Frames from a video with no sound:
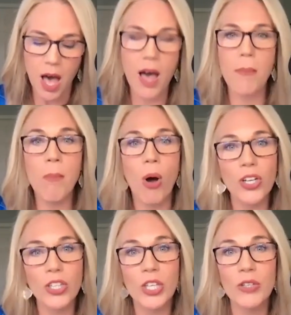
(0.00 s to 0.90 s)
Uh,
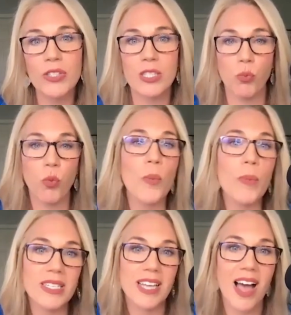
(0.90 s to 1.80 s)
Mark uses
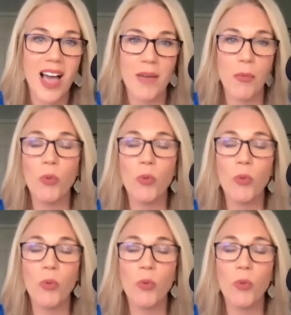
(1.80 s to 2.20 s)
Roman time